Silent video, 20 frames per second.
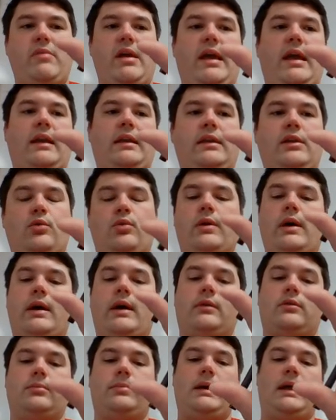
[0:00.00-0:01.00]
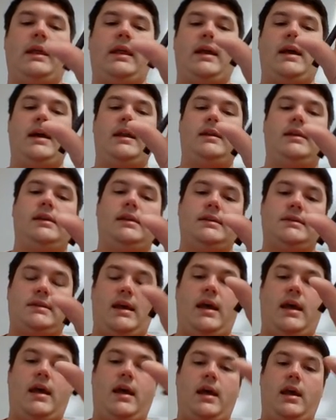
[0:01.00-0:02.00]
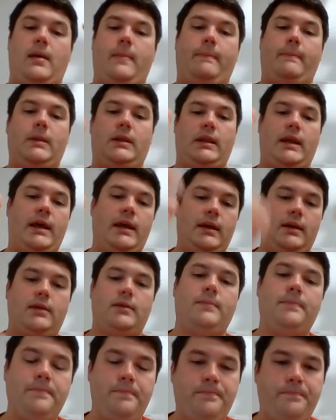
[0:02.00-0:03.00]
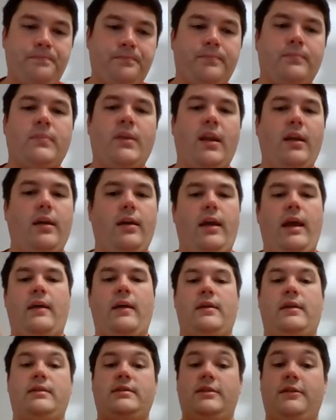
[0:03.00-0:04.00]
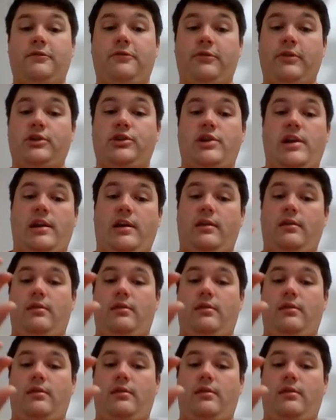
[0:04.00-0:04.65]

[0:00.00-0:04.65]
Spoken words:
An equilateral polygon is a blank, and then differentiate it.